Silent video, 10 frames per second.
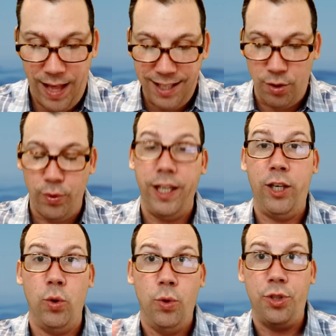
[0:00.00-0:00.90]
that's a really
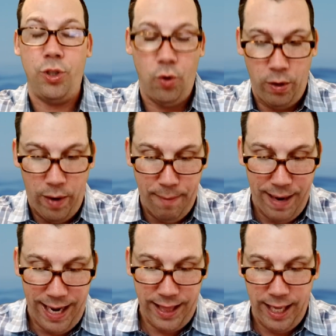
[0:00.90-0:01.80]
cool story way
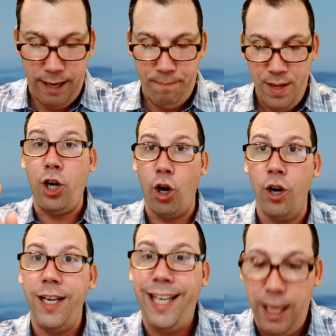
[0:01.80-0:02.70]
back then. The
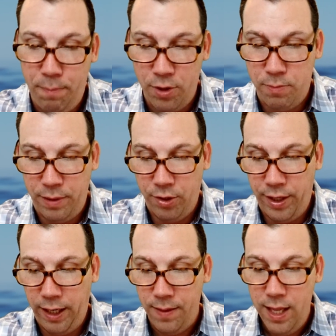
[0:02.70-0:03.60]
current keeper's
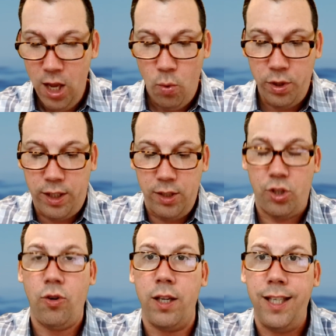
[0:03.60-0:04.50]
building was
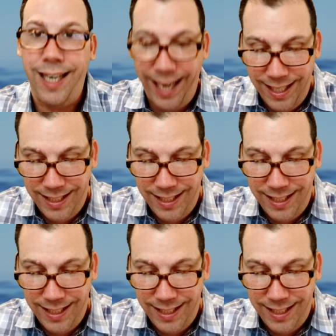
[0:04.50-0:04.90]
constructed in